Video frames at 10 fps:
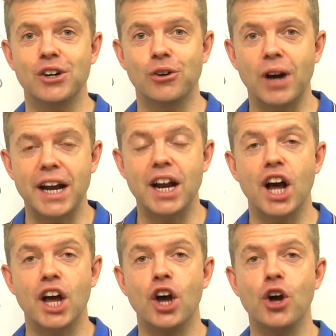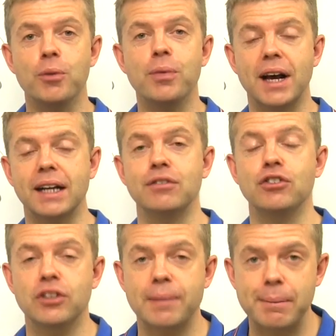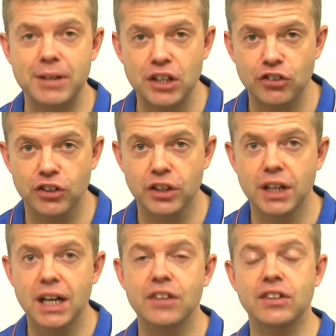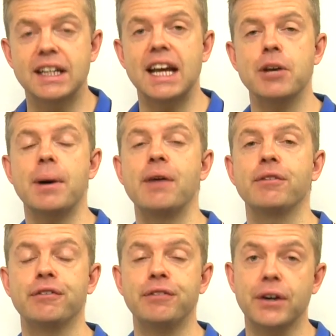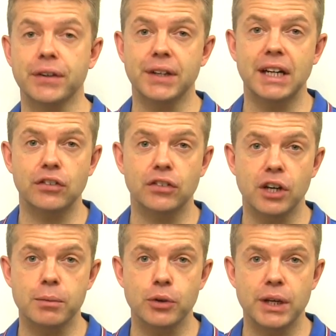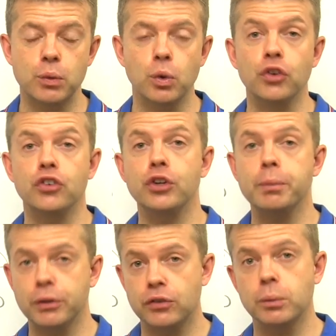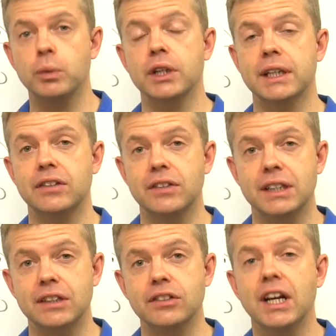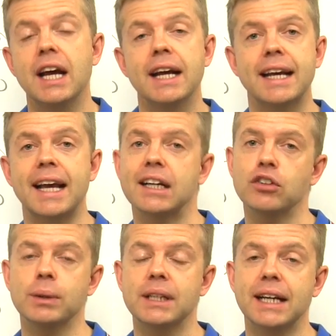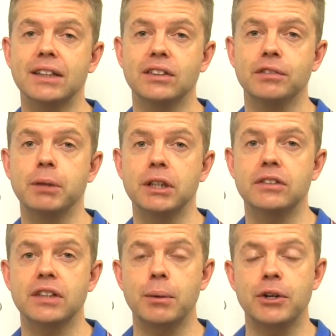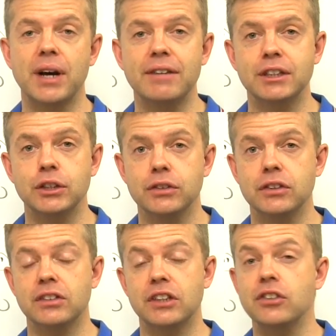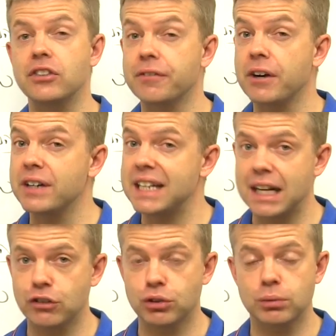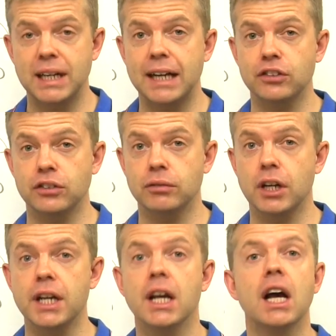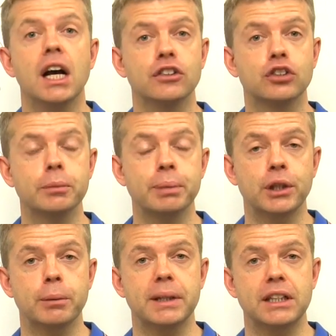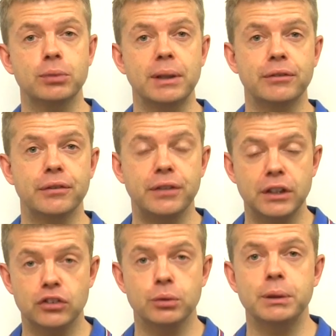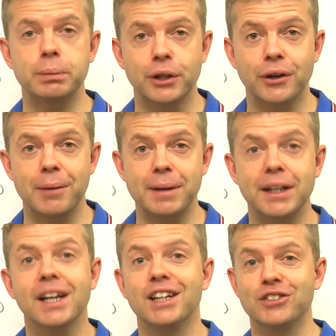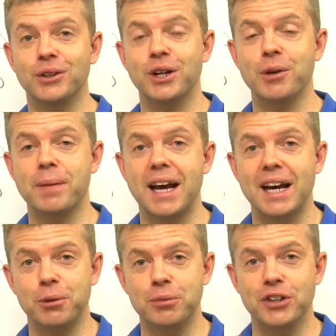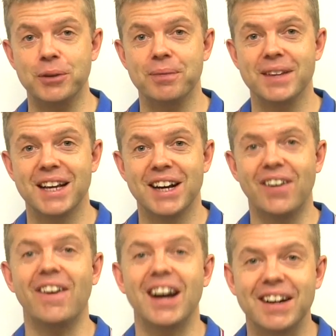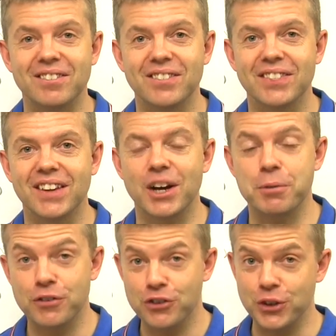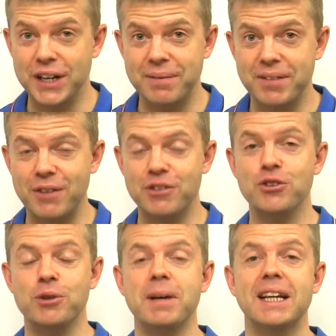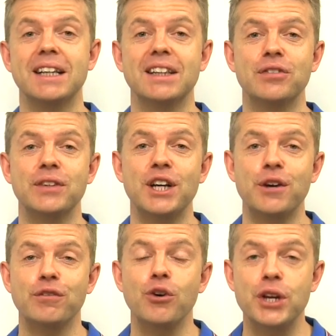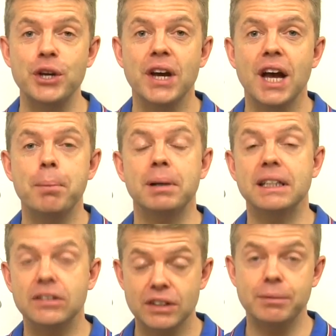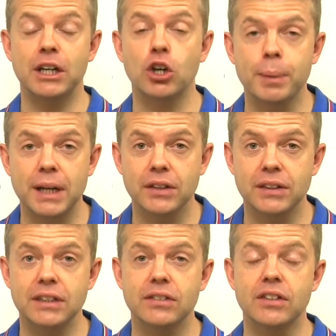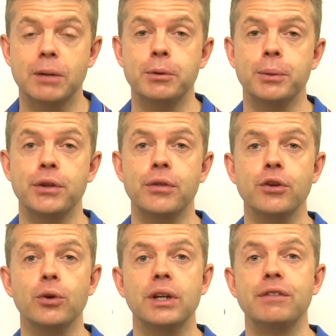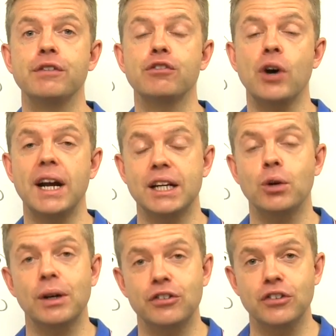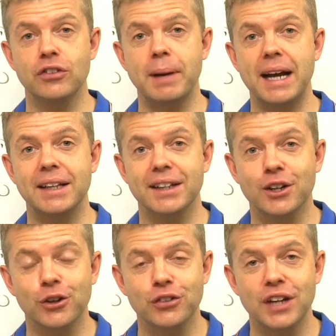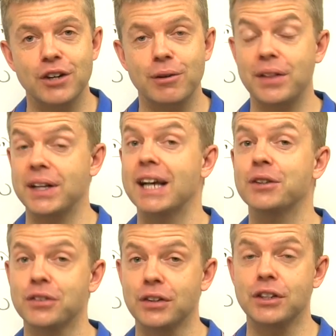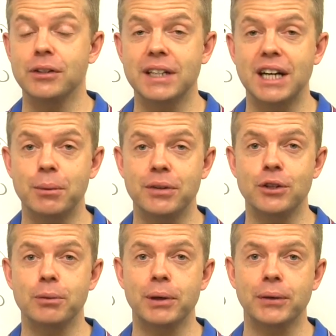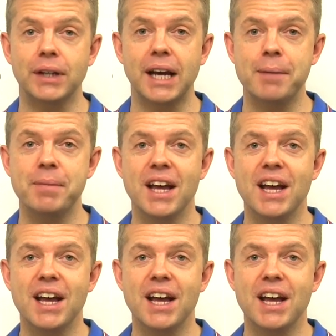All right, I hope that gives you some ammunition to get you out of a funk the next time you're in one. Do put some work into this. Getting into a negative mindset when you're having a losing session is a very natural reaction, right? As good poker players, we have to fight to reprogram it. So I hope that helps you. All right, I hope you've enjoyed it. I've enjoyed making this video for you. Please leave me a comment underneath to tell me what you thought, and if you've got any questions about any of the content or anything else that you need help with in your poker game.